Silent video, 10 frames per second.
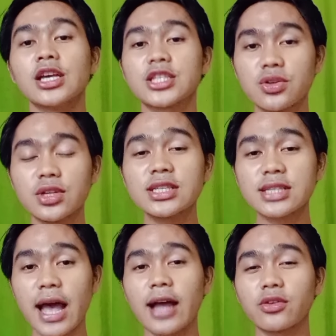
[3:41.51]
Students
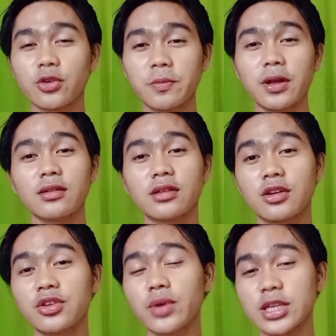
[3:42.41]
add or build their
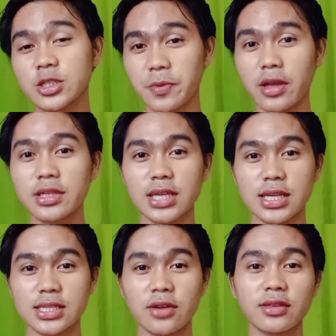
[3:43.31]
new
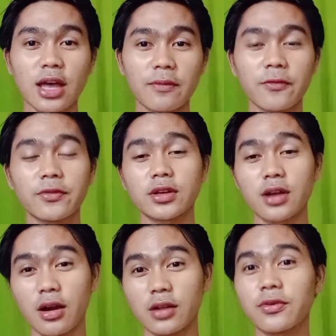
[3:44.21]
experiences on top of their
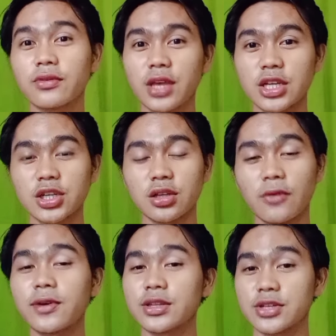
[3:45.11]
current foundation
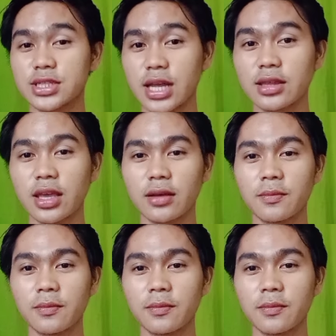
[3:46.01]
of understanding.